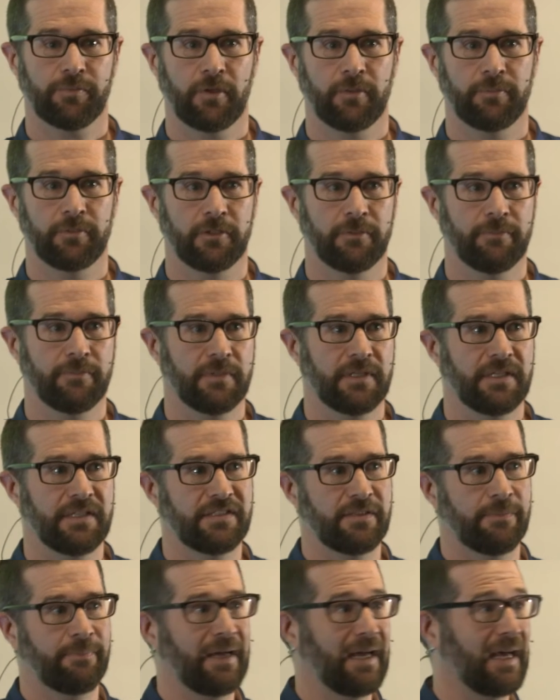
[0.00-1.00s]
problem
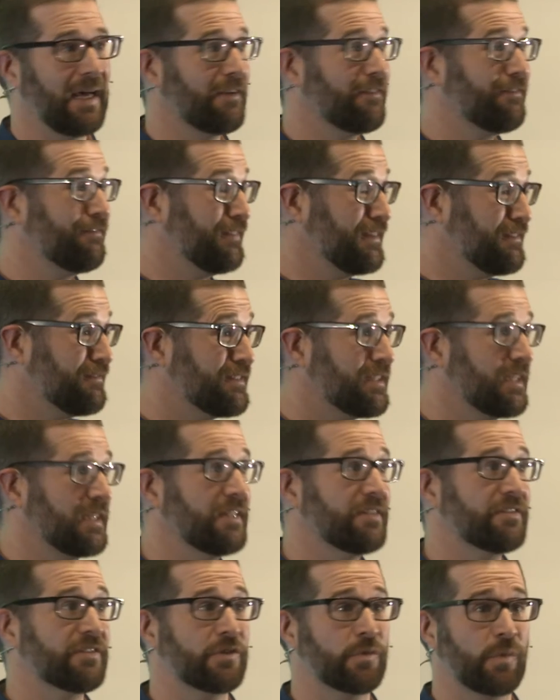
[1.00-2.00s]
is about
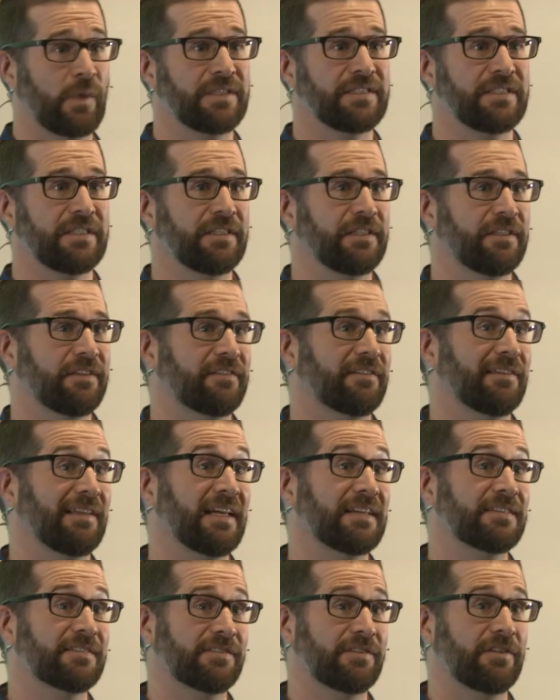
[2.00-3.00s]
15 to 20 years
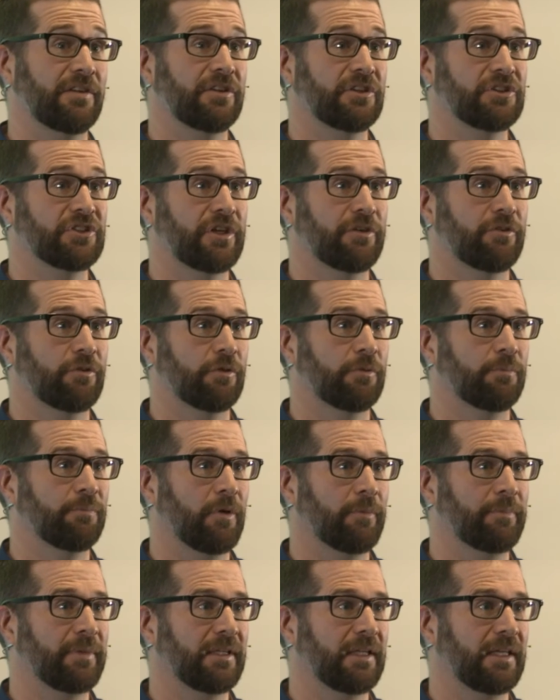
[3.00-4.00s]
less than the general
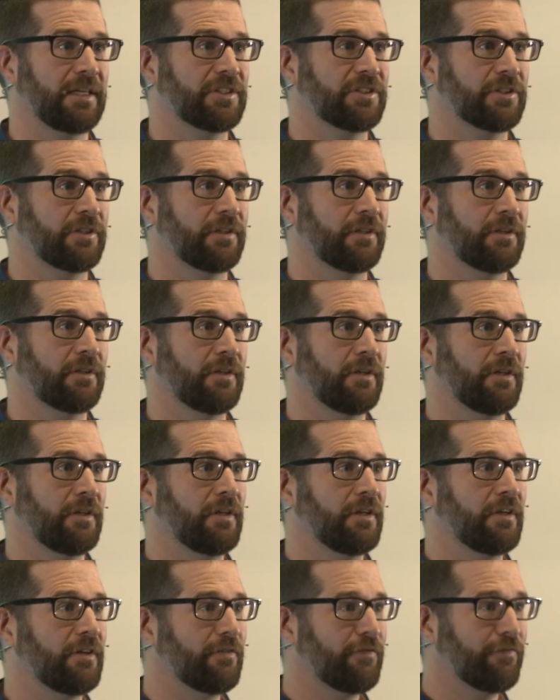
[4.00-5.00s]
population.
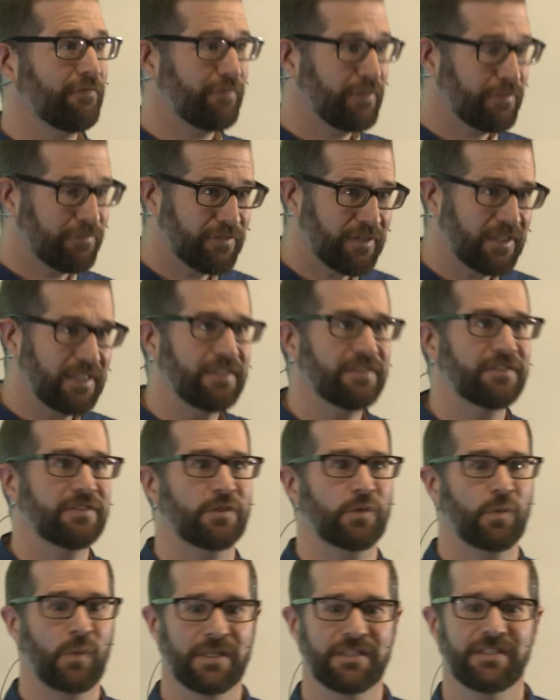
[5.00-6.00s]
15 to
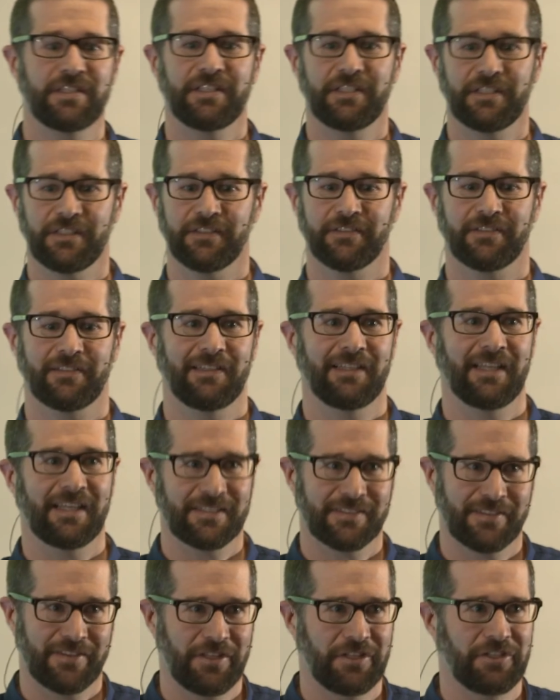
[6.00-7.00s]
20 years
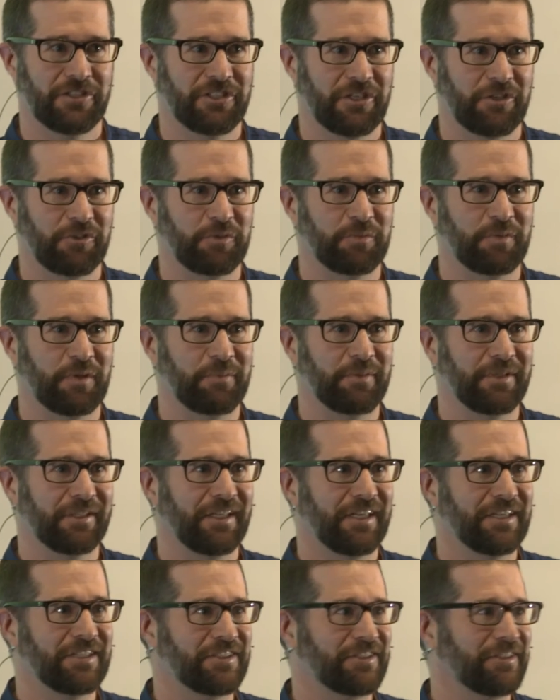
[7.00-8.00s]
less than the general
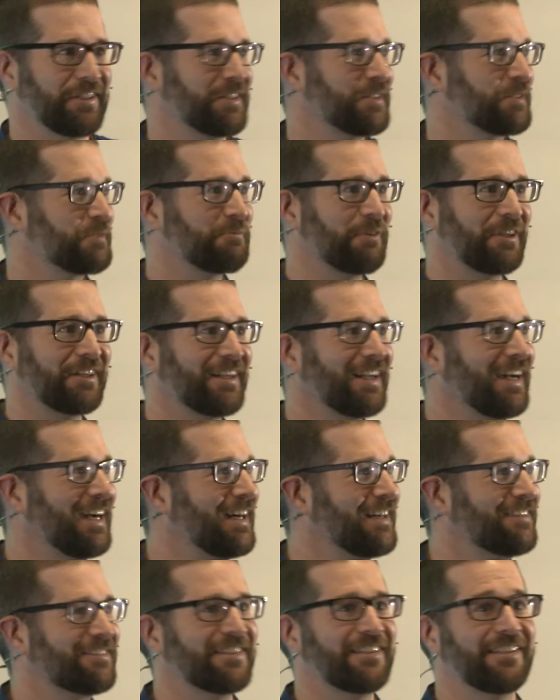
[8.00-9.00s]
population. That's
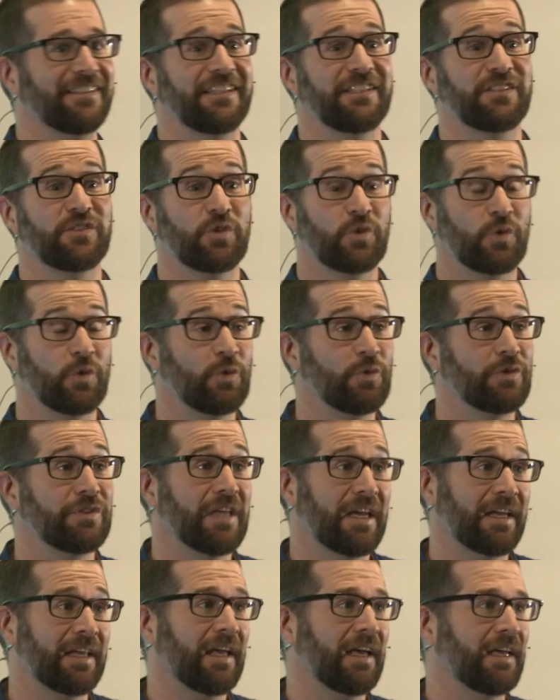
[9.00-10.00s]
1.5 to nearly 2
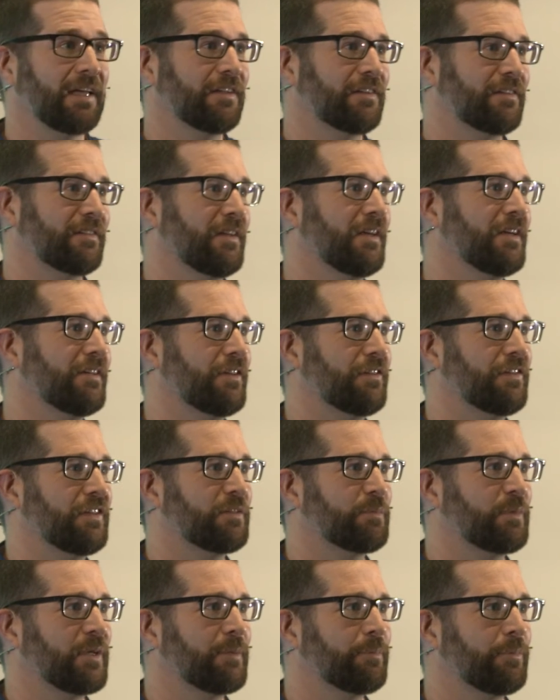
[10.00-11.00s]
decades that these
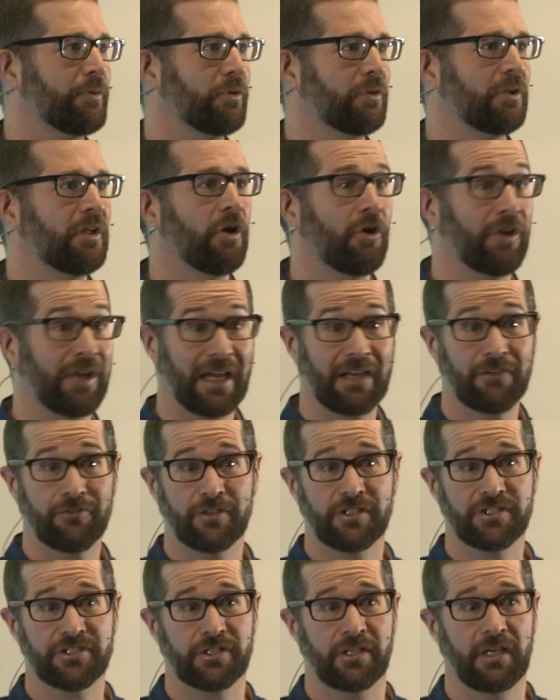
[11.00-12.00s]
people, on
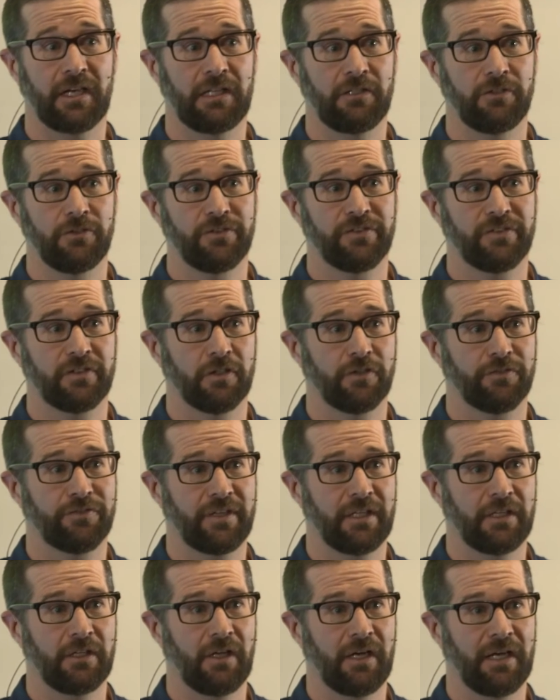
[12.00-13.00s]
average, are losing off
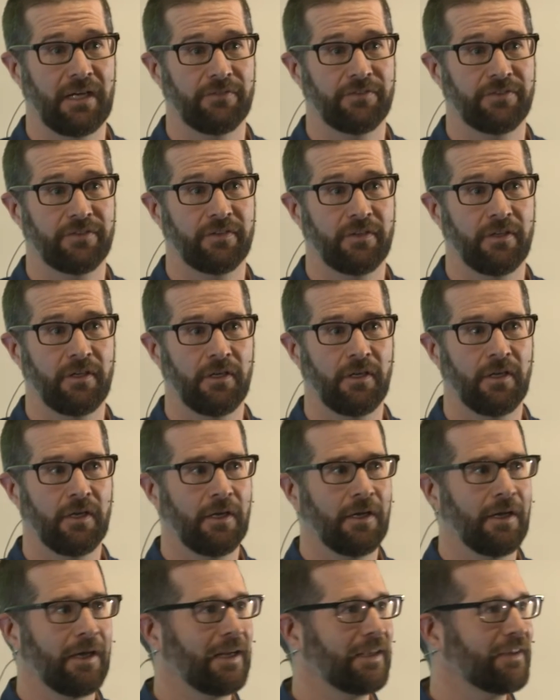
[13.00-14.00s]
their lives.
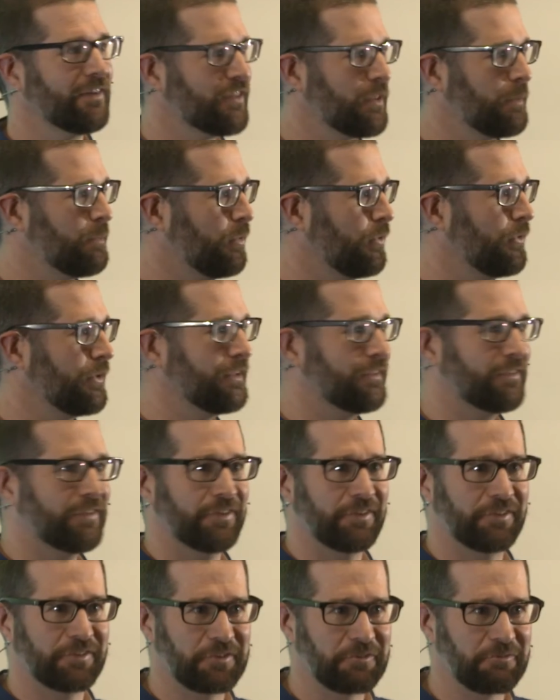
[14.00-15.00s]
I guess the point
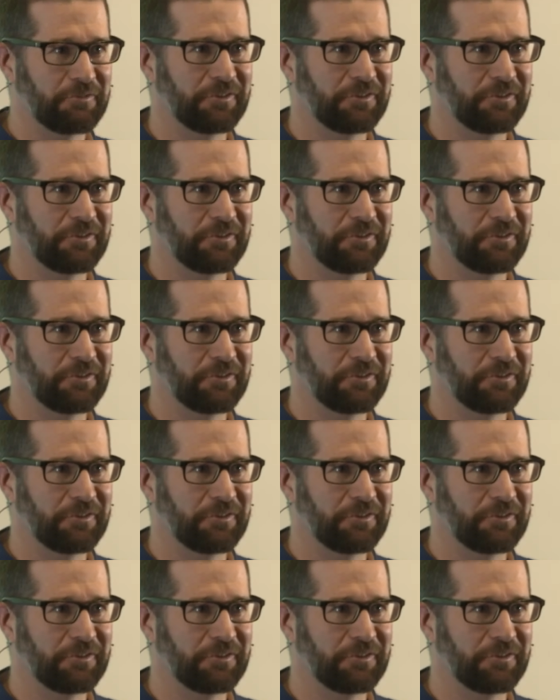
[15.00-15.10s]
to